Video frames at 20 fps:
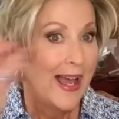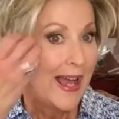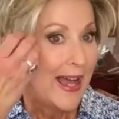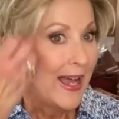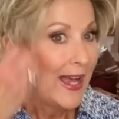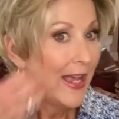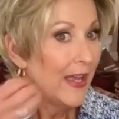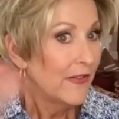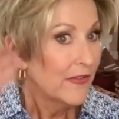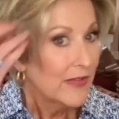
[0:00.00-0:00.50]

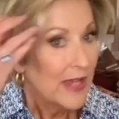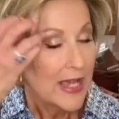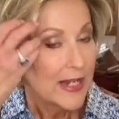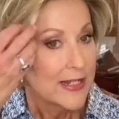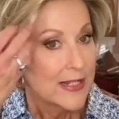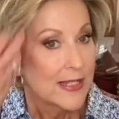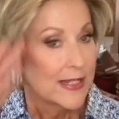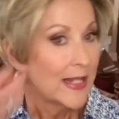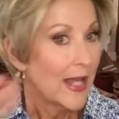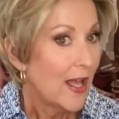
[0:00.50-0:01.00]
I have
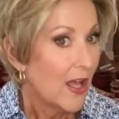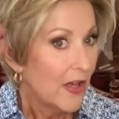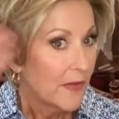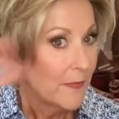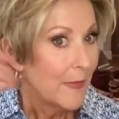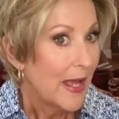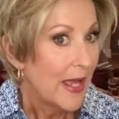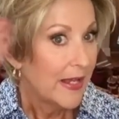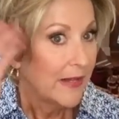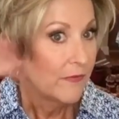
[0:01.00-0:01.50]
kind of
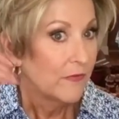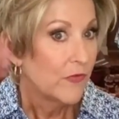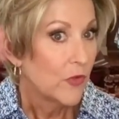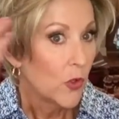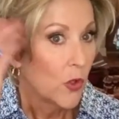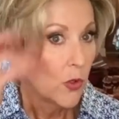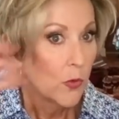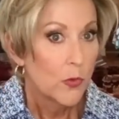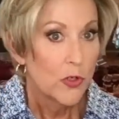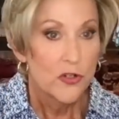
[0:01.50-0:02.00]
styled mine
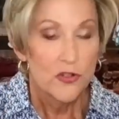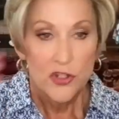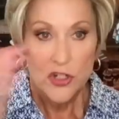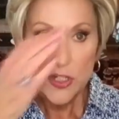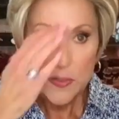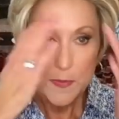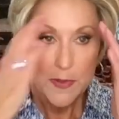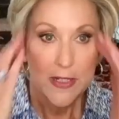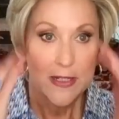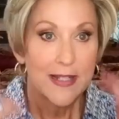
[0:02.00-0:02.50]
forward
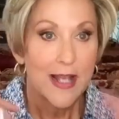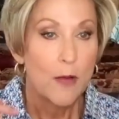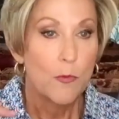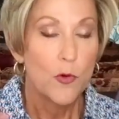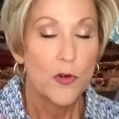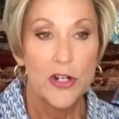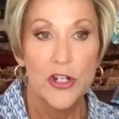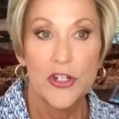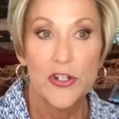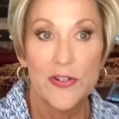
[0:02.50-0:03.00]
just because I
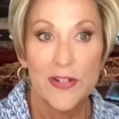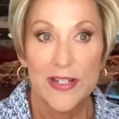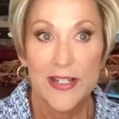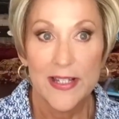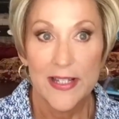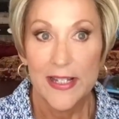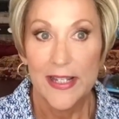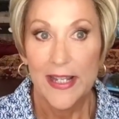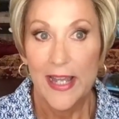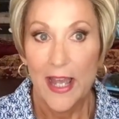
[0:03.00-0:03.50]
wanted you to
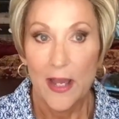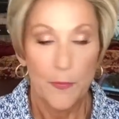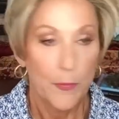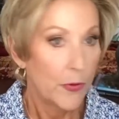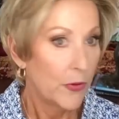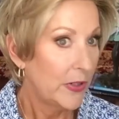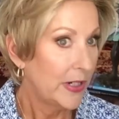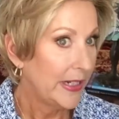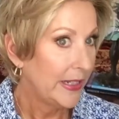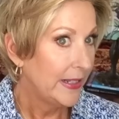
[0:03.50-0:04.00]
see how
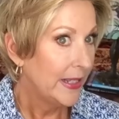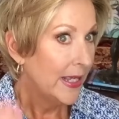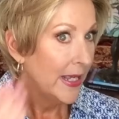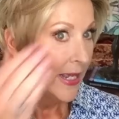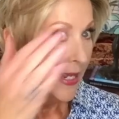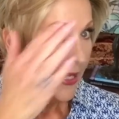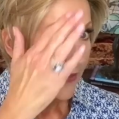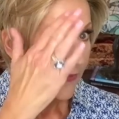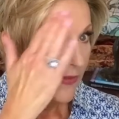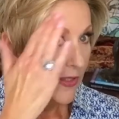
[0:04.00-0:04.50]
pretty
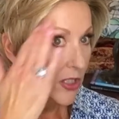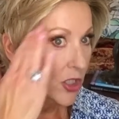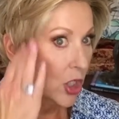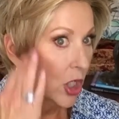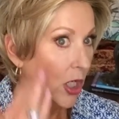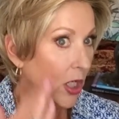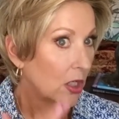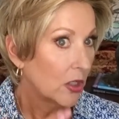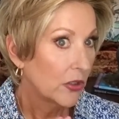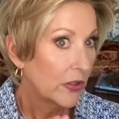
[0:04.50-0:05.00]
this
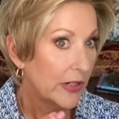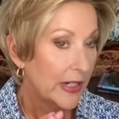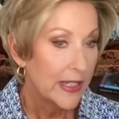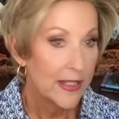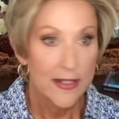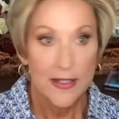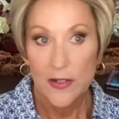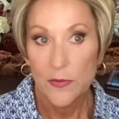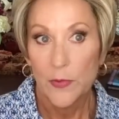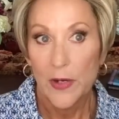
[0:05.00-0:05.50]
color
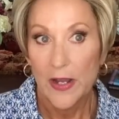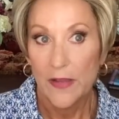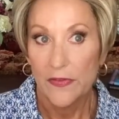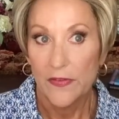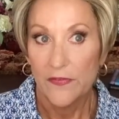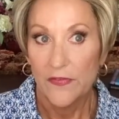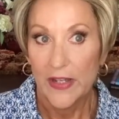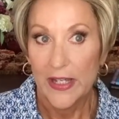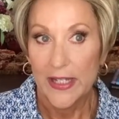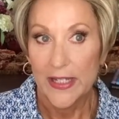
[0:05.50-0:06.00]
is around
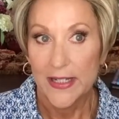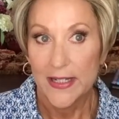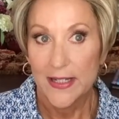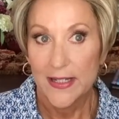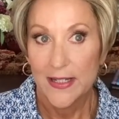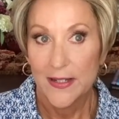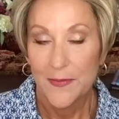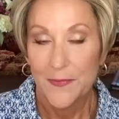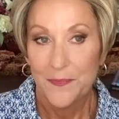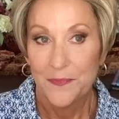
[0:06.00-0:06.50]
the
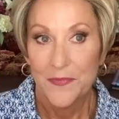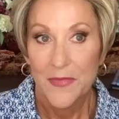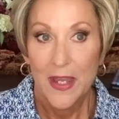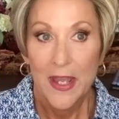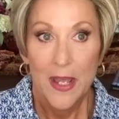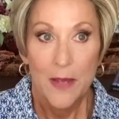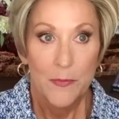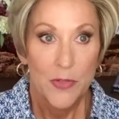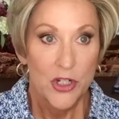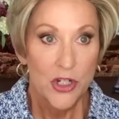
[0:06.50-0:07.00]
face.
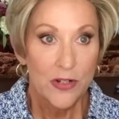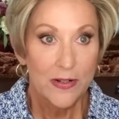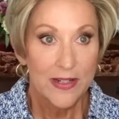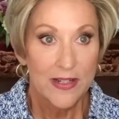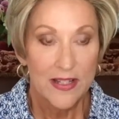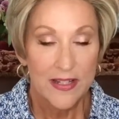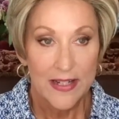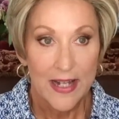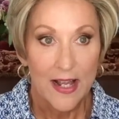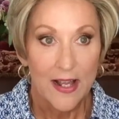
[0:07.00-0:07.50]
But you can
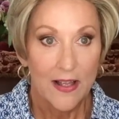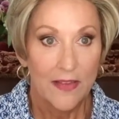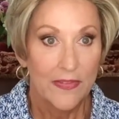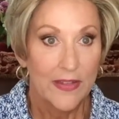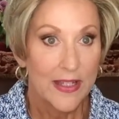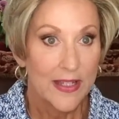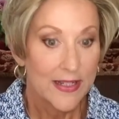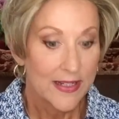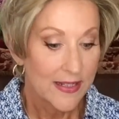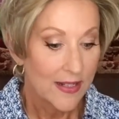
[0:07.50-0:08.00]
style
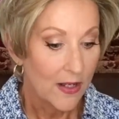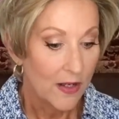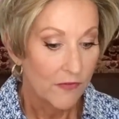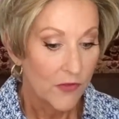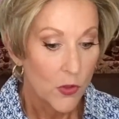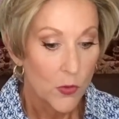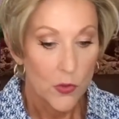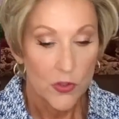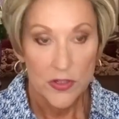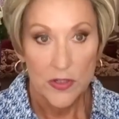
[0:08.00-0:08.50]
this, of
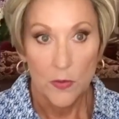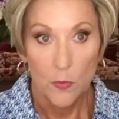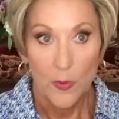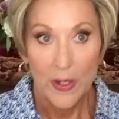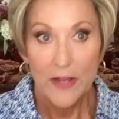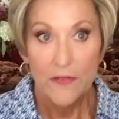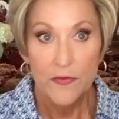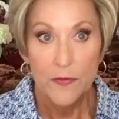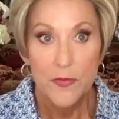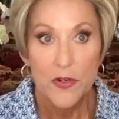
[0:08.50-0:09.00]
course,
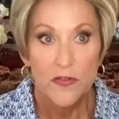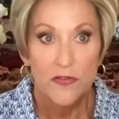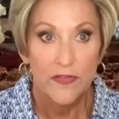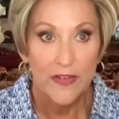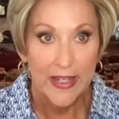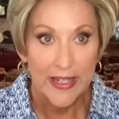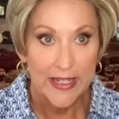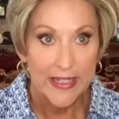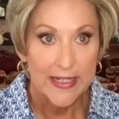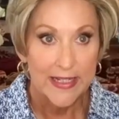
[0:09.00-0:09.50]
away from your
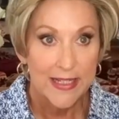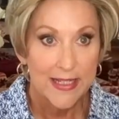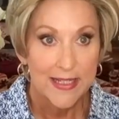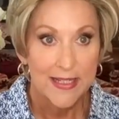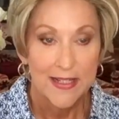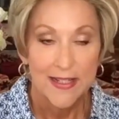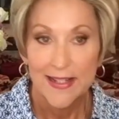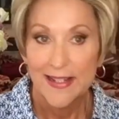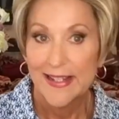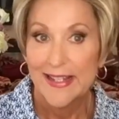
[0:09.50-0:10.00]

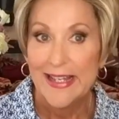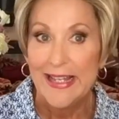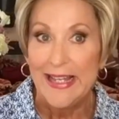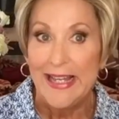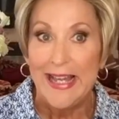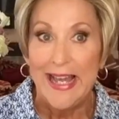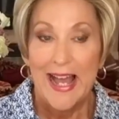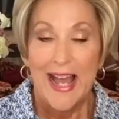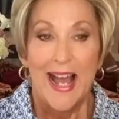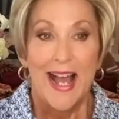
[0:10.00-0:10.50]
face.
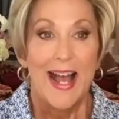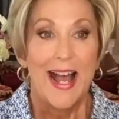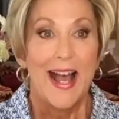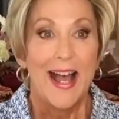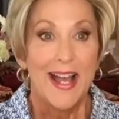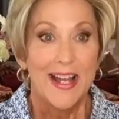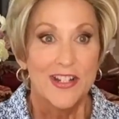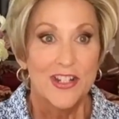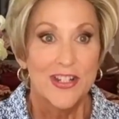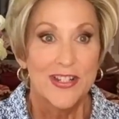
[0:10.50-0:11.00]

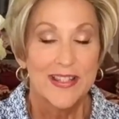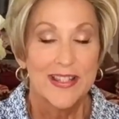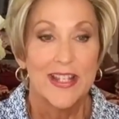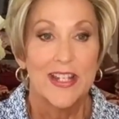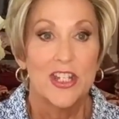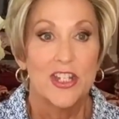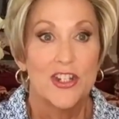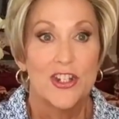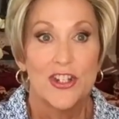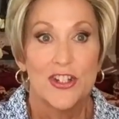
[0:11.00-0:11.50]
I just
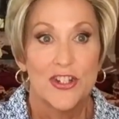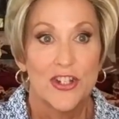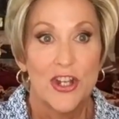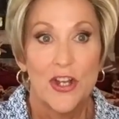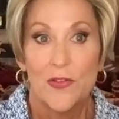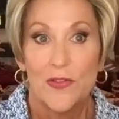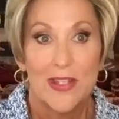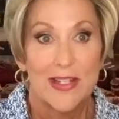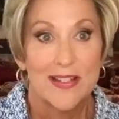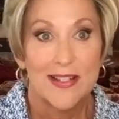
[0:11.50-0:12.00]
think you should
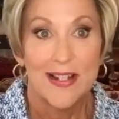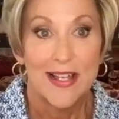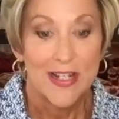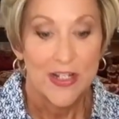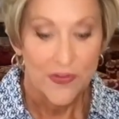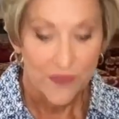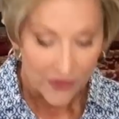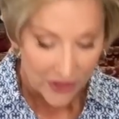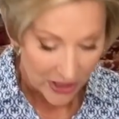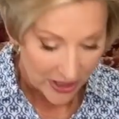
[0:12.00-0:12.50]
show this
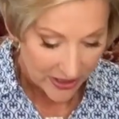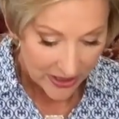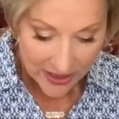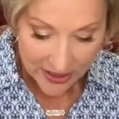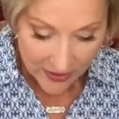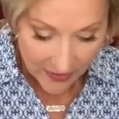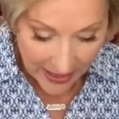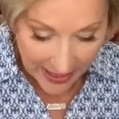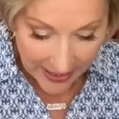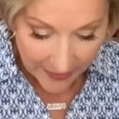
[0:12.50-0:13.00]
lace front. You
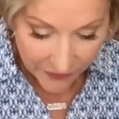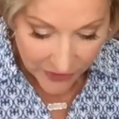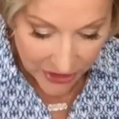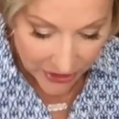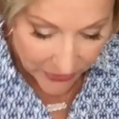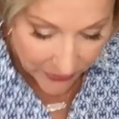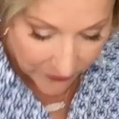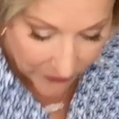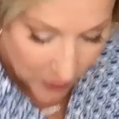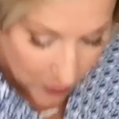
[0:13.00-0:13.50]
don't have
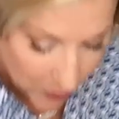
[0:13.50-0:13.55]
to, of